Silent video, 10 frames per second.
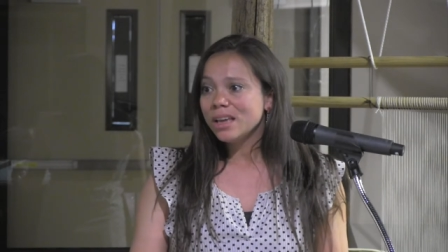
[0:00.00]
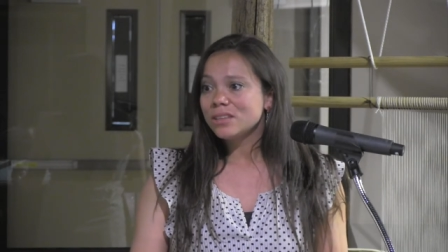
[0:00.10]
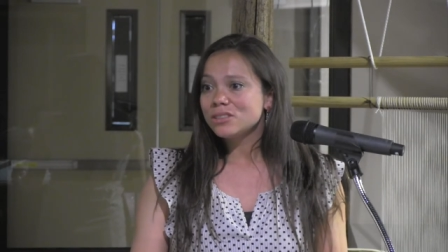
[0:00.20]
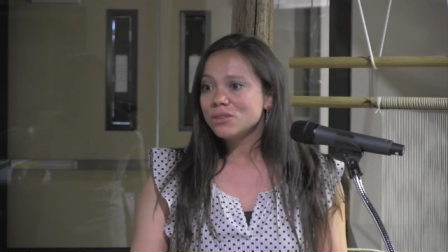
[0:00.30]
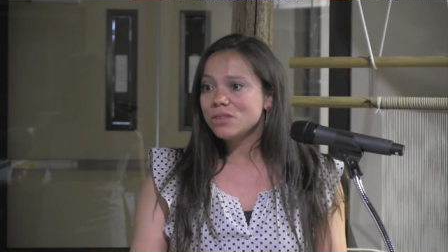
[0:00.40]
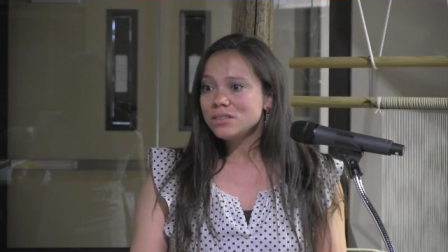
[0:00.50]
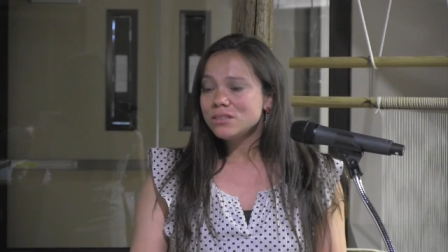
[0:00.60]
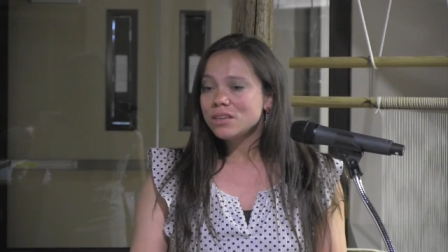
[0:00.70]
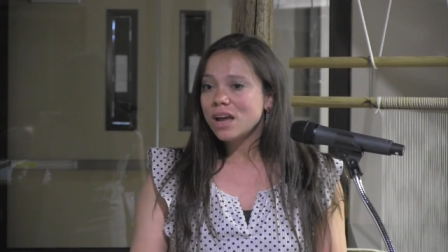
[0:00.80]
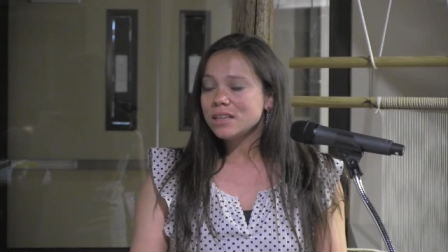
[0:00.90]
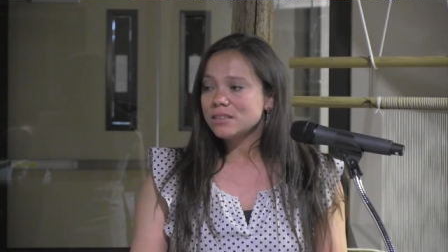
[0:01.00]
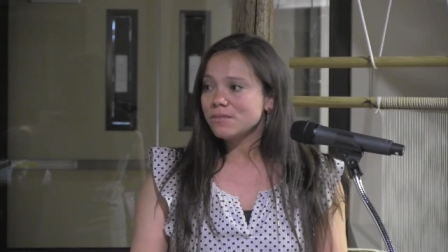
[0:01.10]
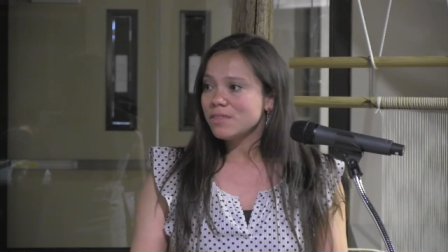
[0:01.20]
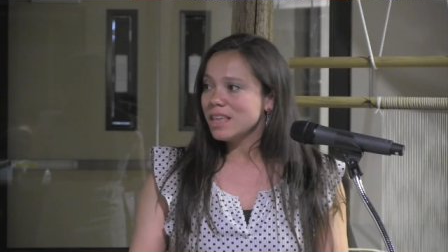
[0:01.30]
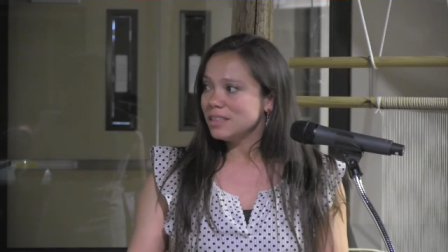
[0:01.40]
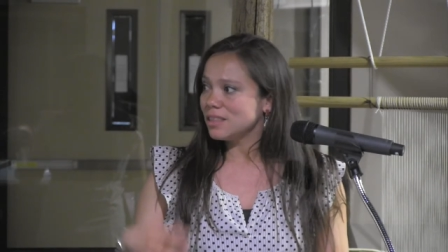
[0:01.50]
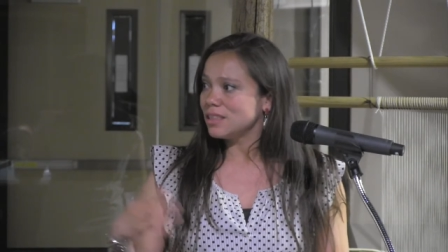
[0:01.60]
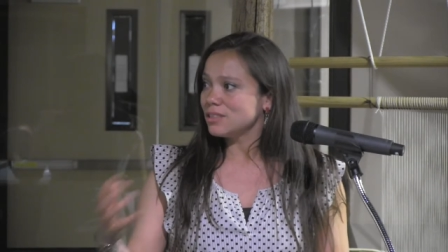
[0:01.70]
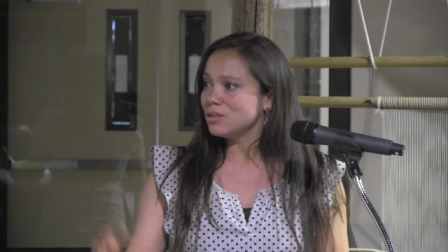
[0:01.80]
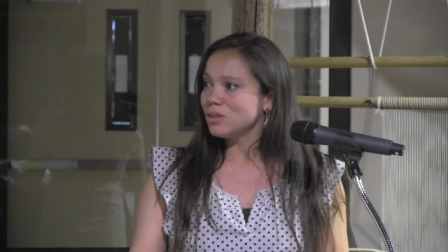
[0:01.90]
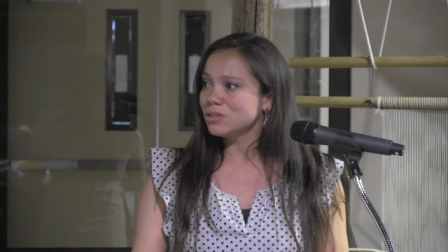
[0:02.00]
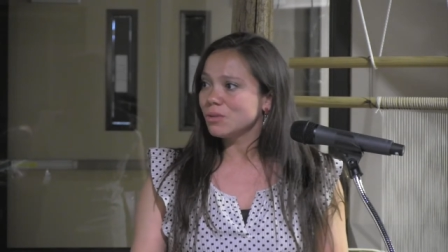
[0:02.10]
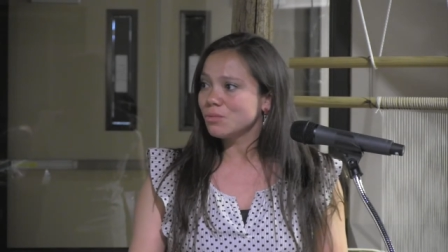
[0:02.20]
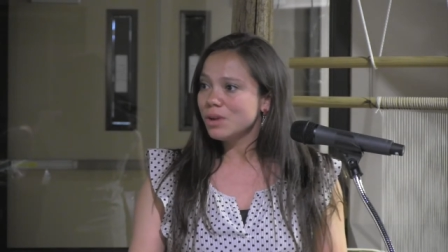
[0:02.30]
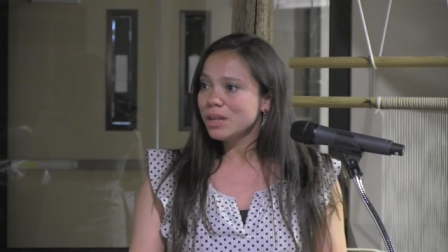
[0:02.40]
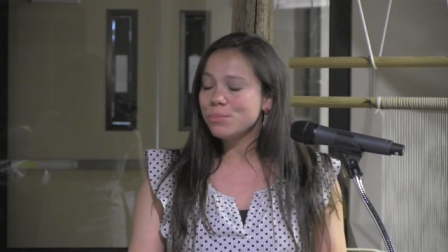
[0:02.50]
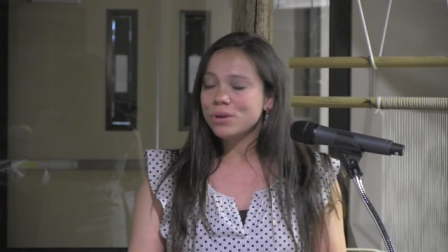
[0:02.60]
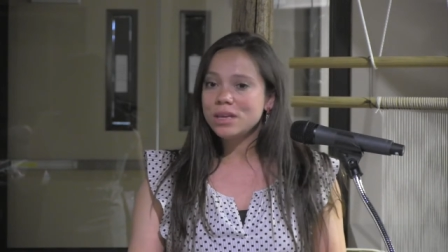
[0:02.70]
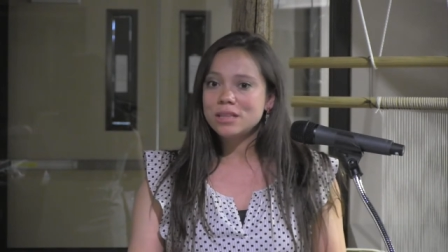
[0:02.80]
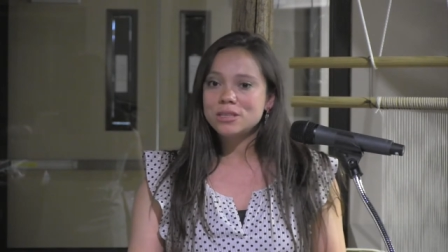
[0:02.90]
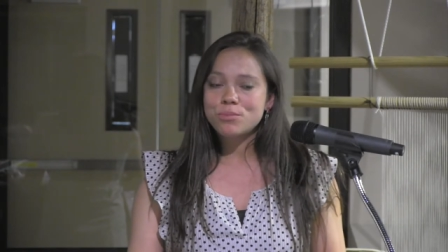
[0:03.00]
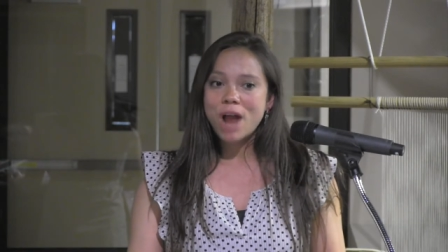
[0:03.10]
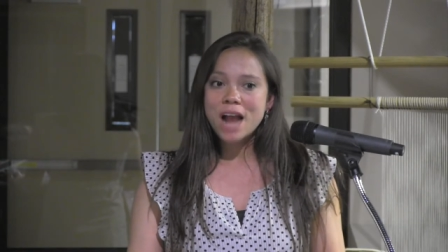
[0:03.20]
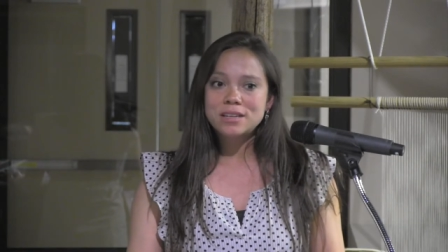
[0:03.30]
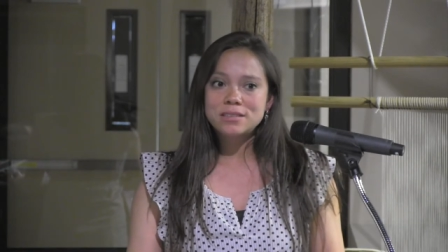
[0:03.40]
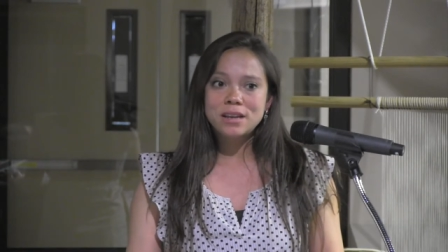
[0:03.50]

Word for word: And so these are the kinds of things that the students are really putting into practice.